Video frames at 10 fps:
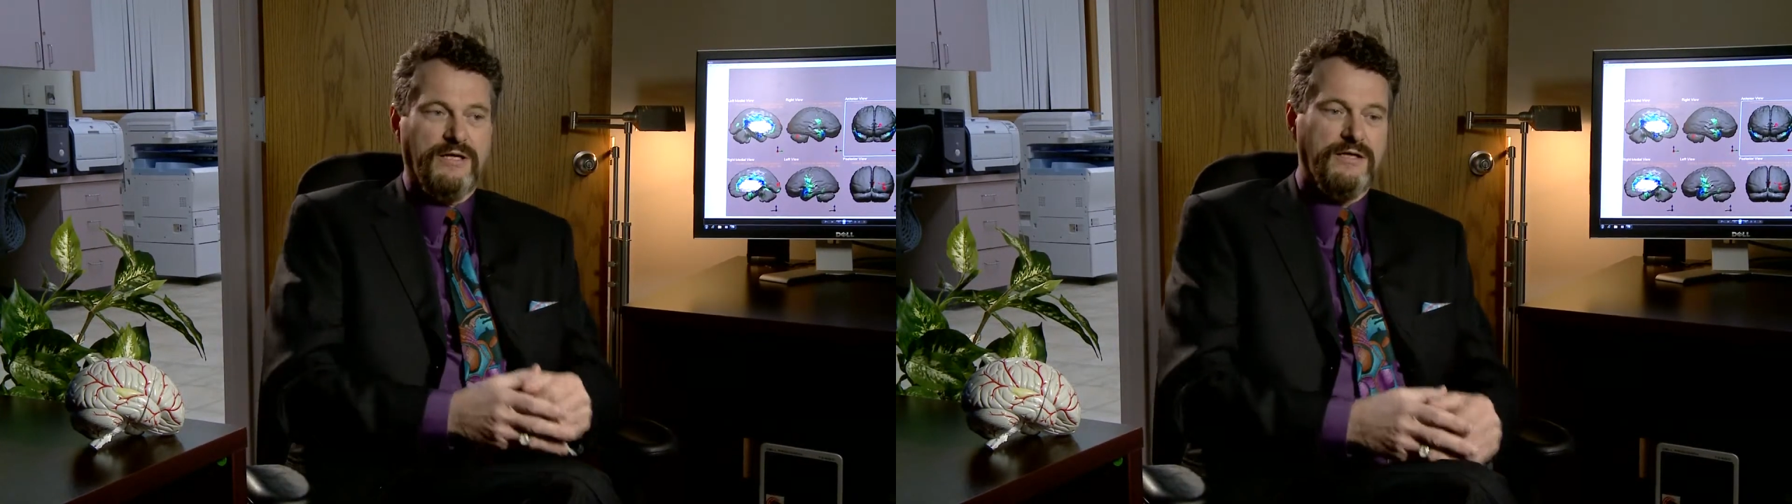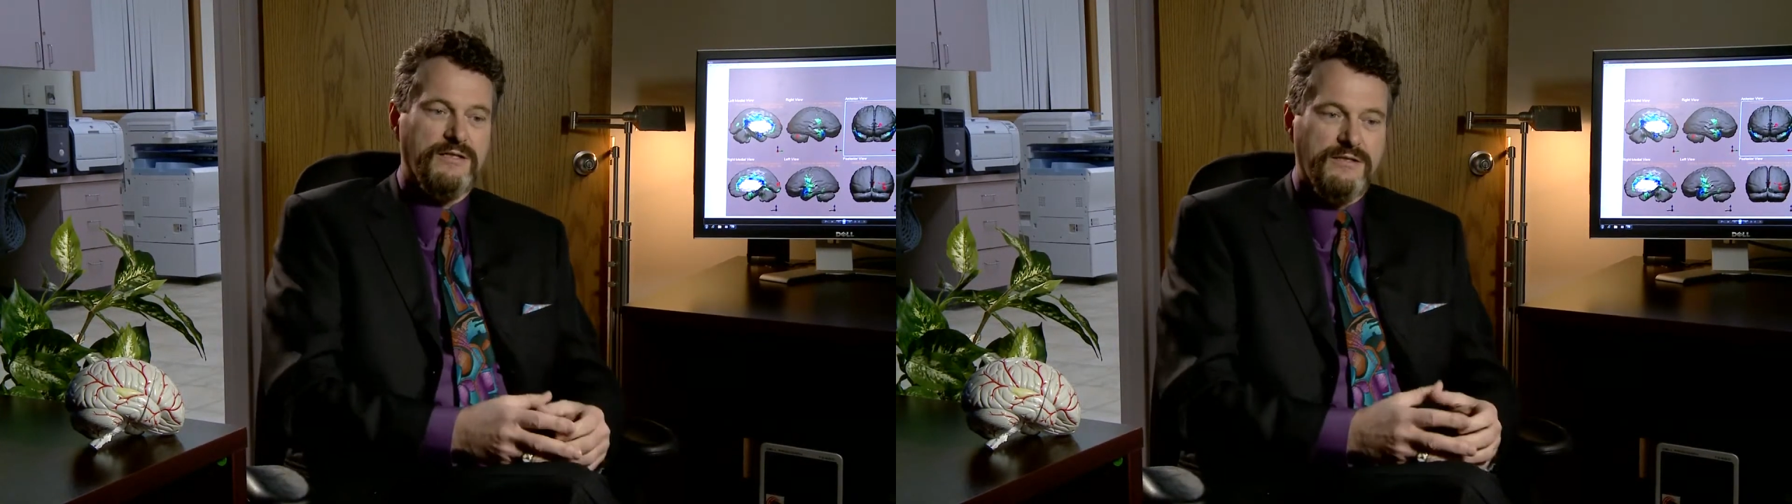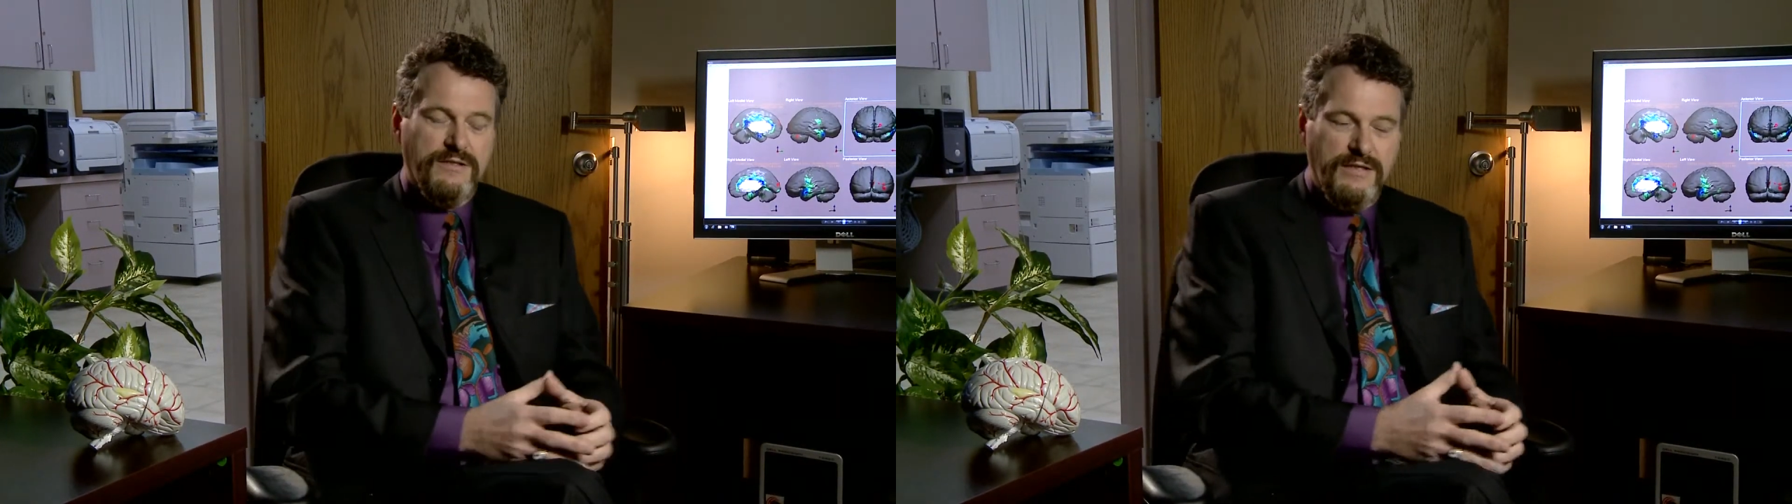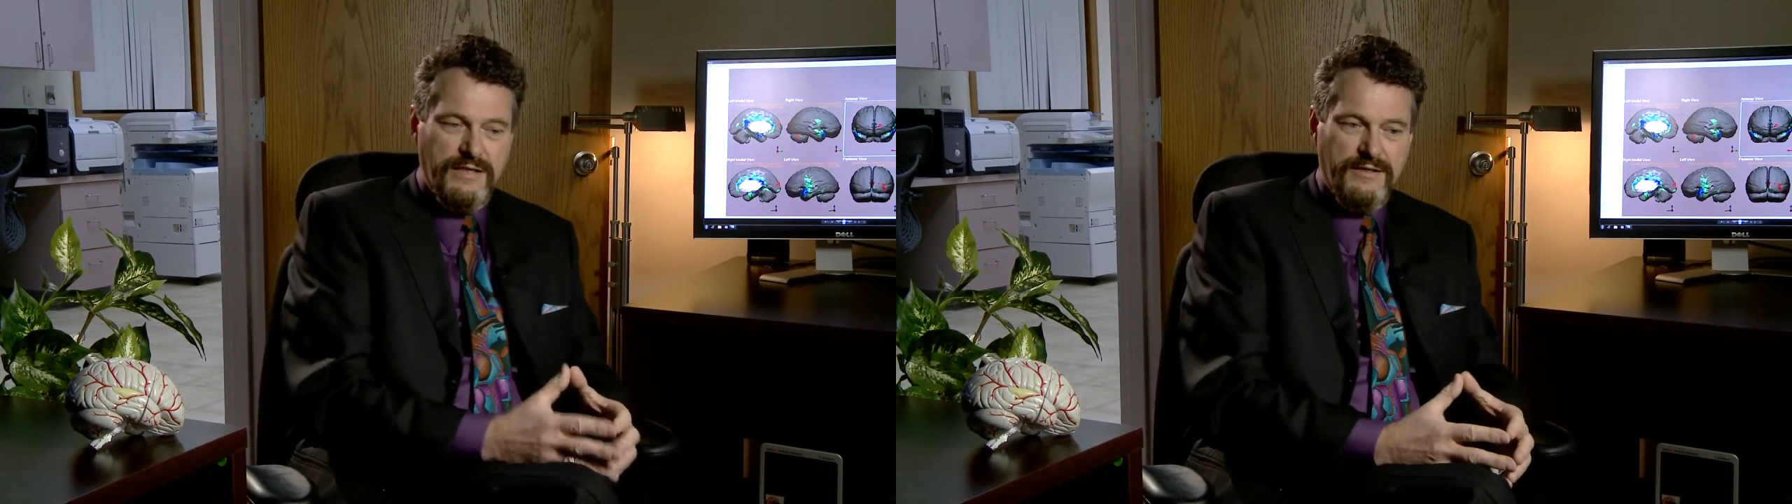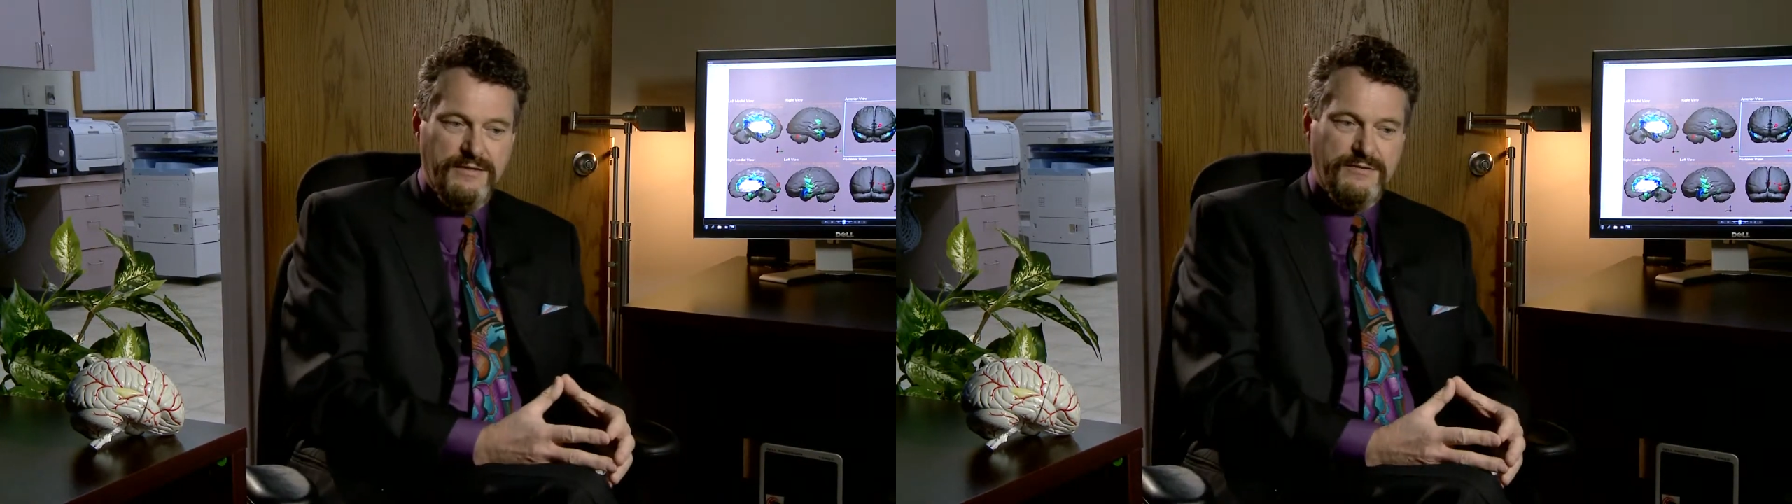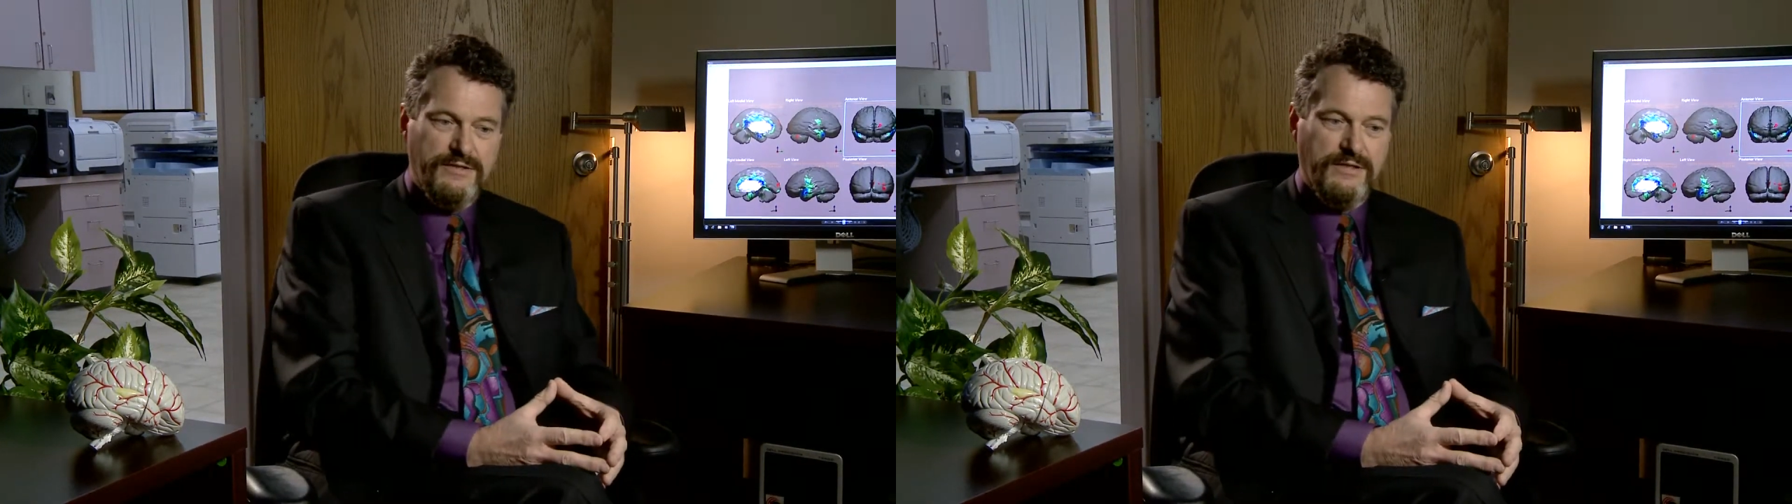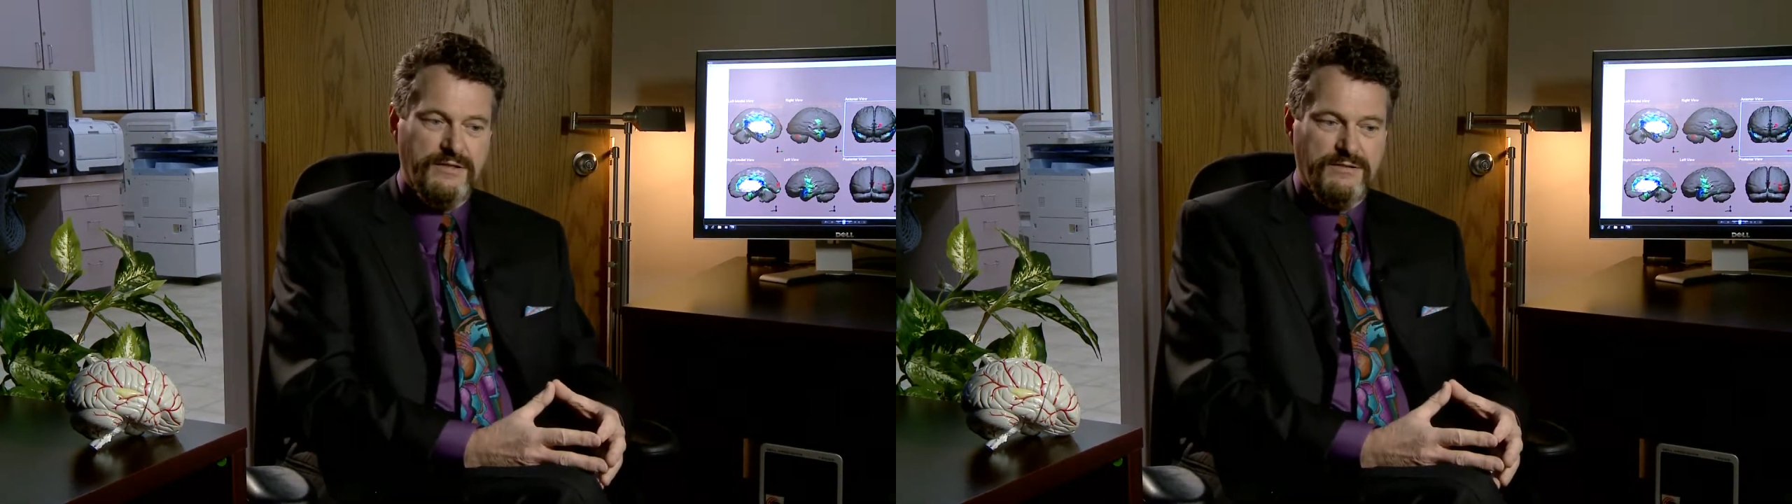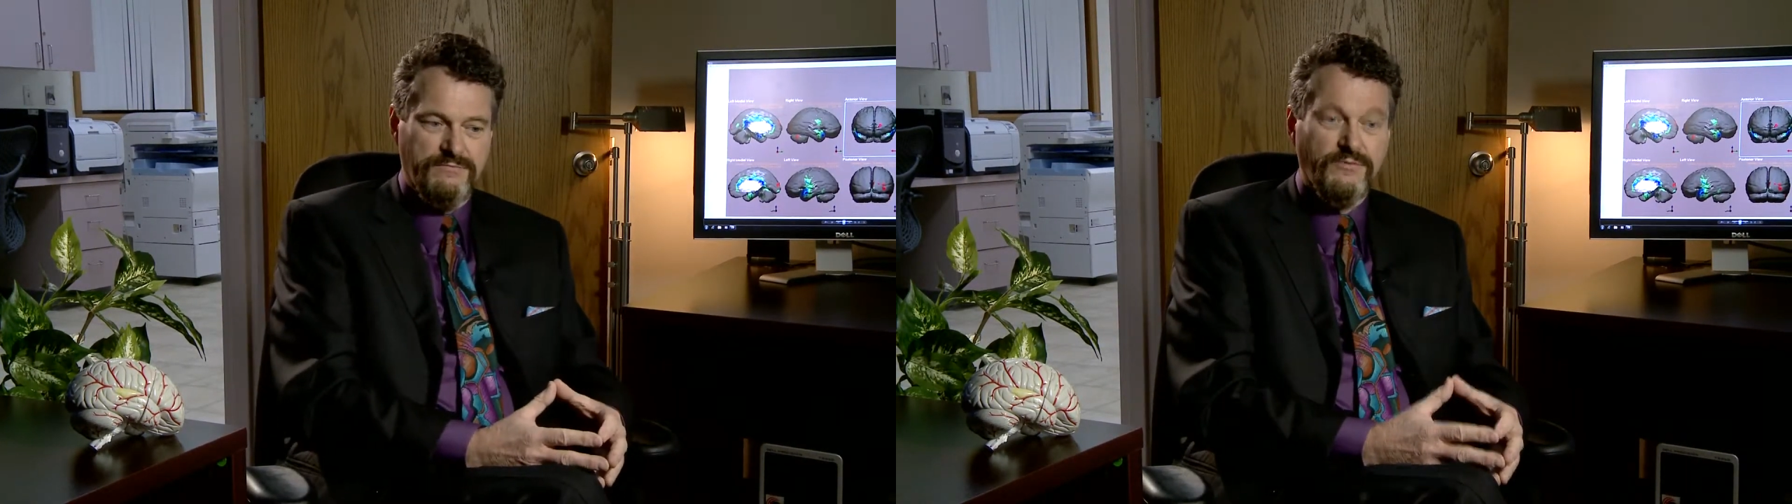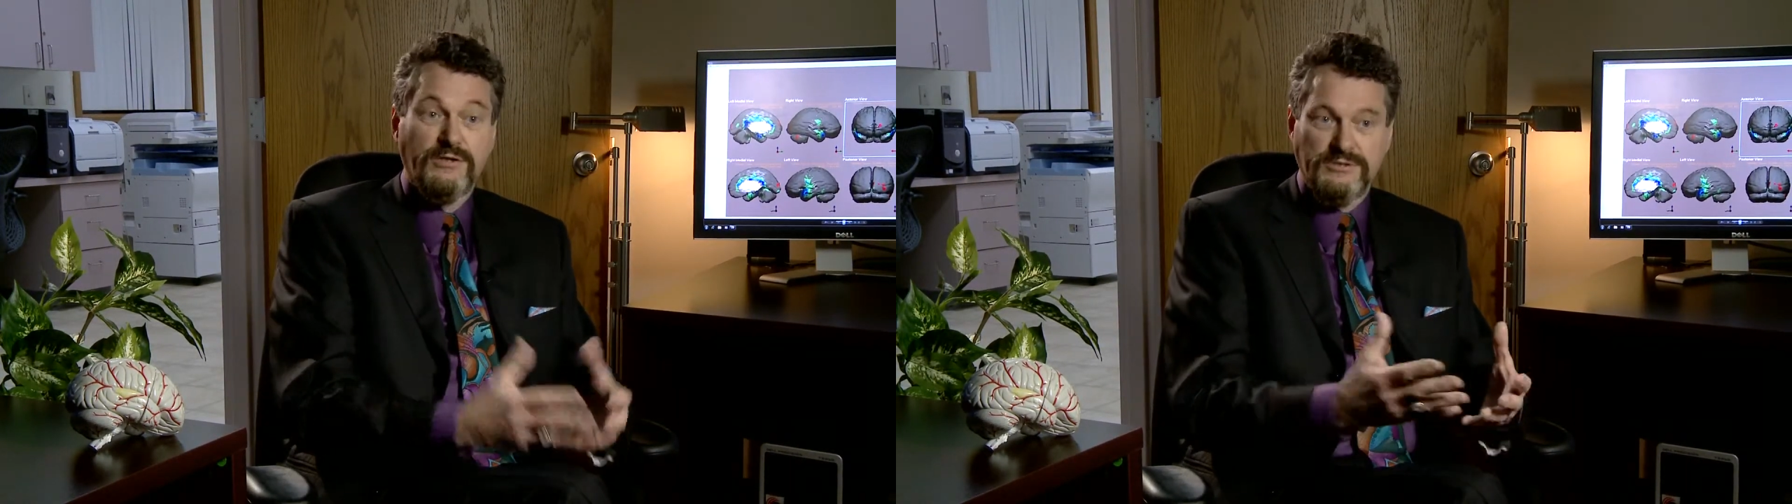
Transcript: For